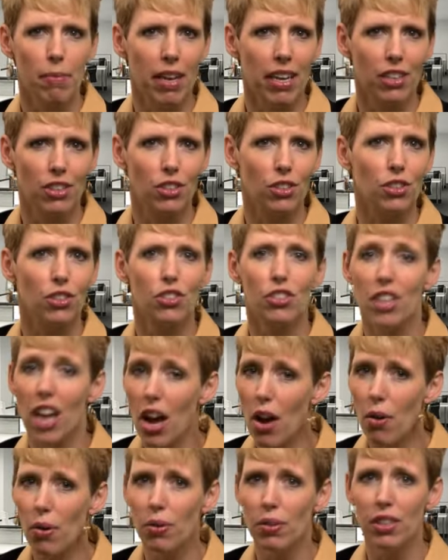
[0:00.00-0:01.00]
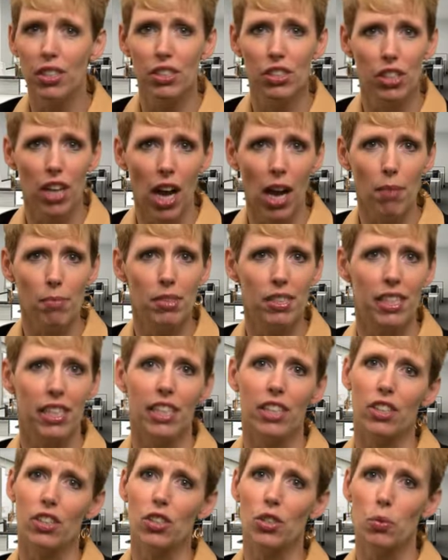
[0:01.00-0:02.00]
managers know that job
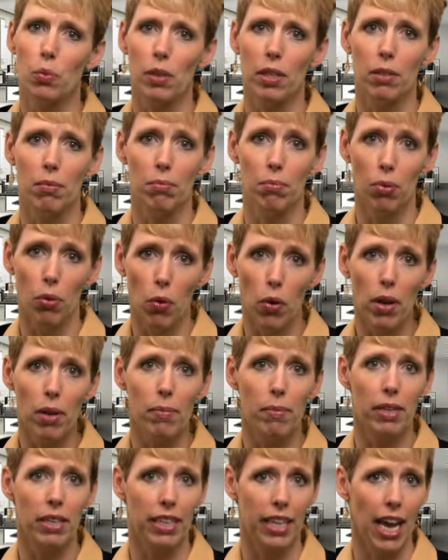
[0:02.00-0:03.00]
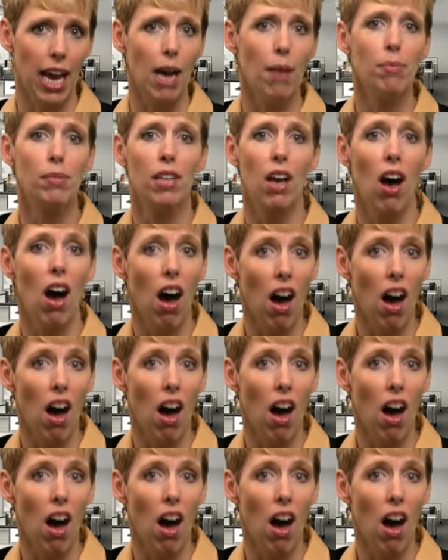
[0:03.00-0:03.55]
seekers with employment gaps